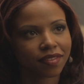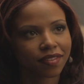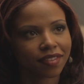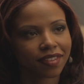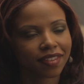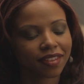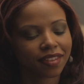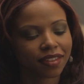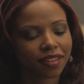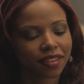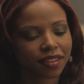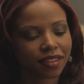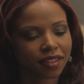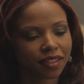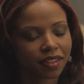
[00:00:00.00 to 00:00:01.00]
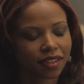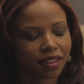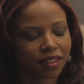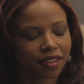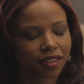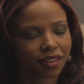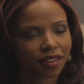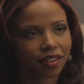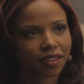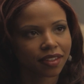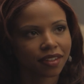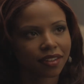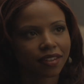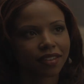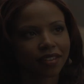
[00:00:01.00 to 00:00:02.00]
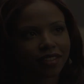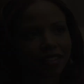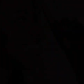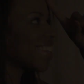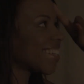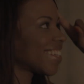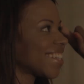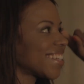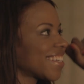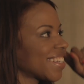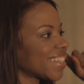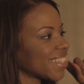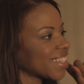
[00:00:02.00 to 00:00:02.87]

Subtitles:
(no one is talking)